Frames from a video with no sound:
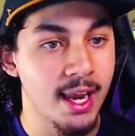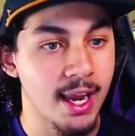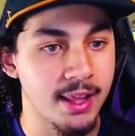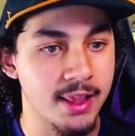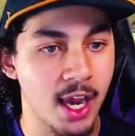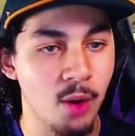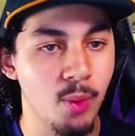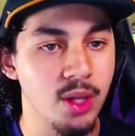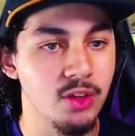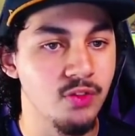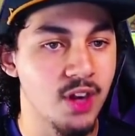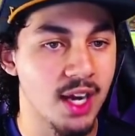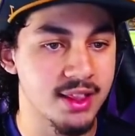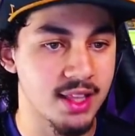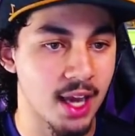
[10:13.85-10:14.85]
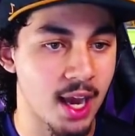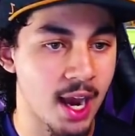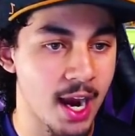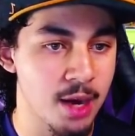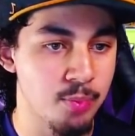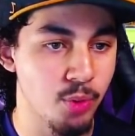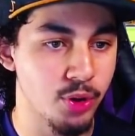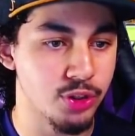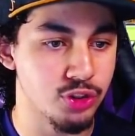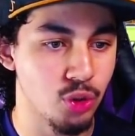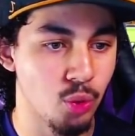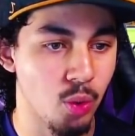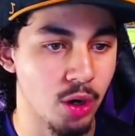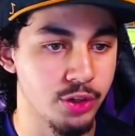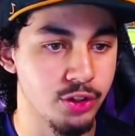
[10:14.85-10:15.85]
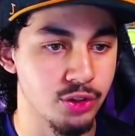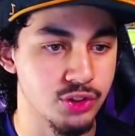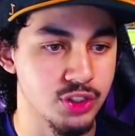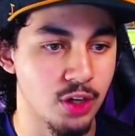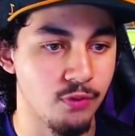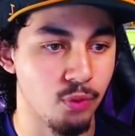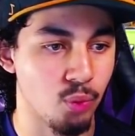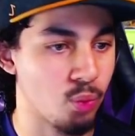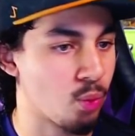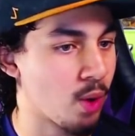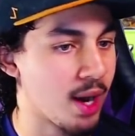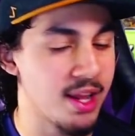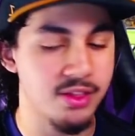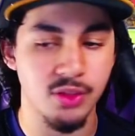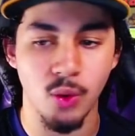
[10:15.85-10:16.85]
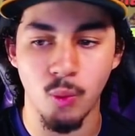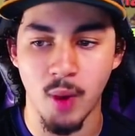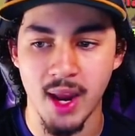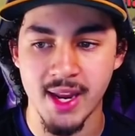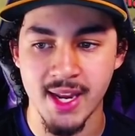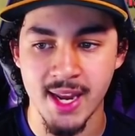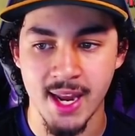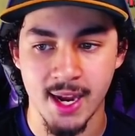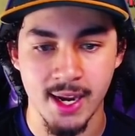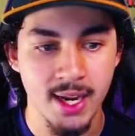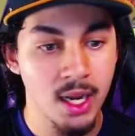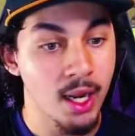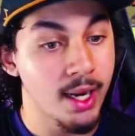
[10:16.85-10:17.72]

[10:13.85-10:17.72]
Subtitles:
and that way you've got the Hybrid to work yourself right the way in.